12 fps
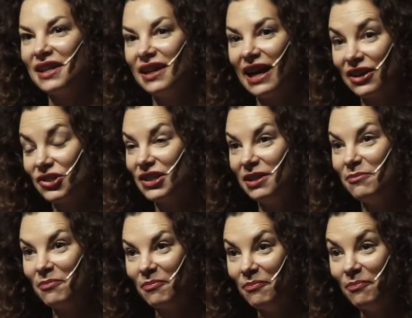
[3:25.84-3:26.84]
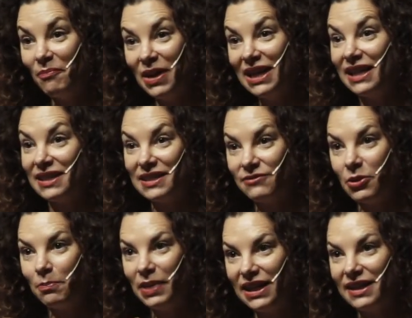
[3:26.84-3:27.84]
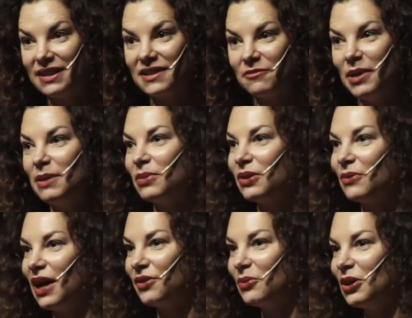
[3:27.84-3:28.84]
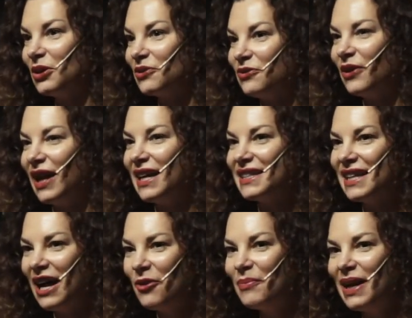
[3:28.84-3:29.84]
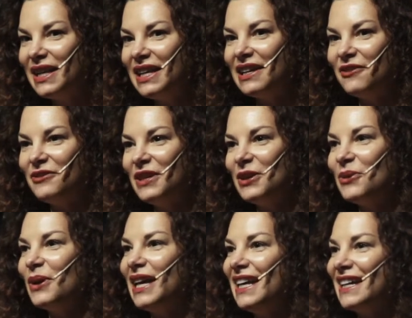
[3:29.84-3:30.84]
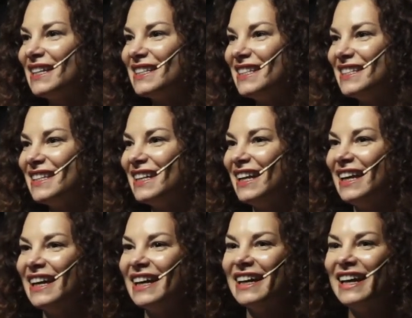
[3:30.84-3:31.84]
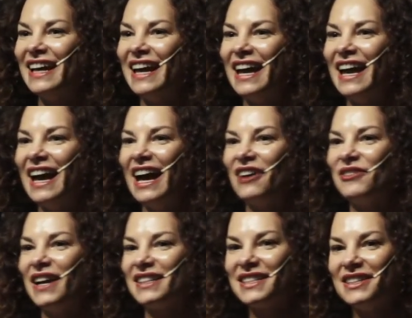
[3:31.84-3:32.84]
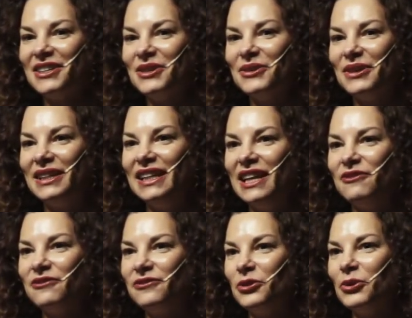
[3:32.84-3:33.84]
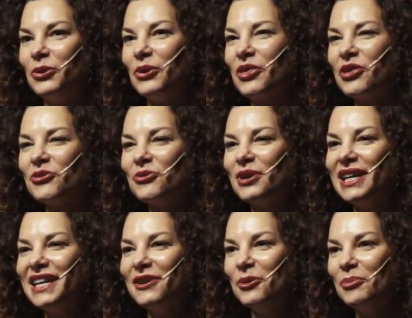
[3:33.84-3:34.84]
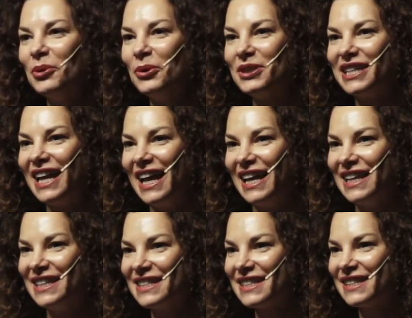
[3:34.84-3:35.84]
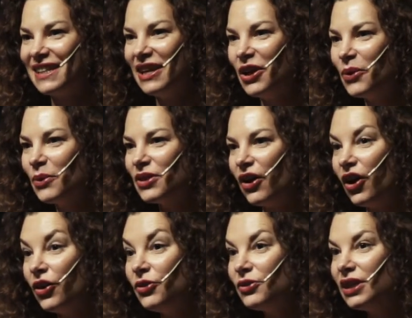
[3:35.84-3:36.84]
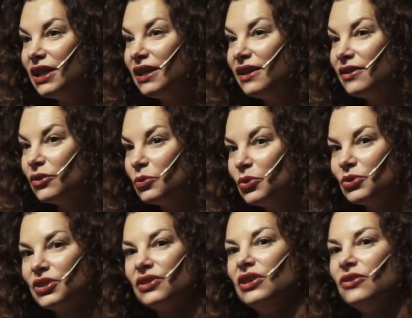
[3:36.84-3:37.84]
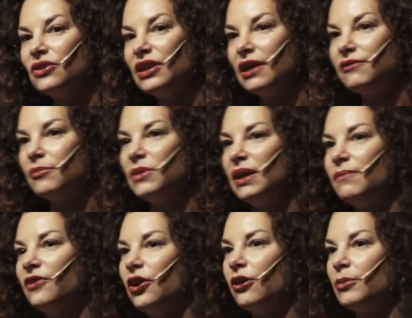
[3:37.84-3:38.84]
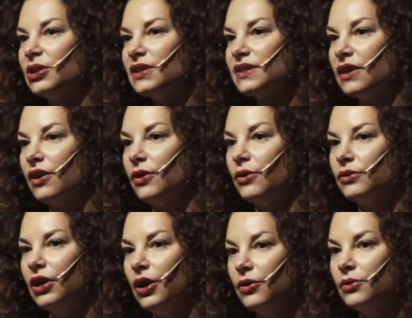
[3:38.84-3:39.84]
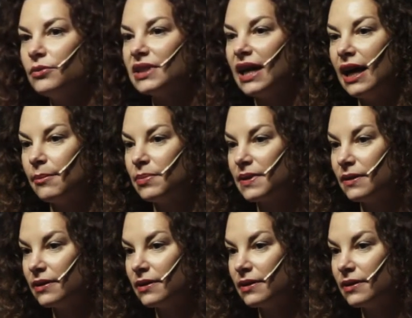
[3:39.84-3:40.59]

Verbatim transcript: that actually millions, if not billions, of people around the world face. How many of you here, sitting here, have had to live for 3 or more days with only the water that you can get from the environment? So no tap,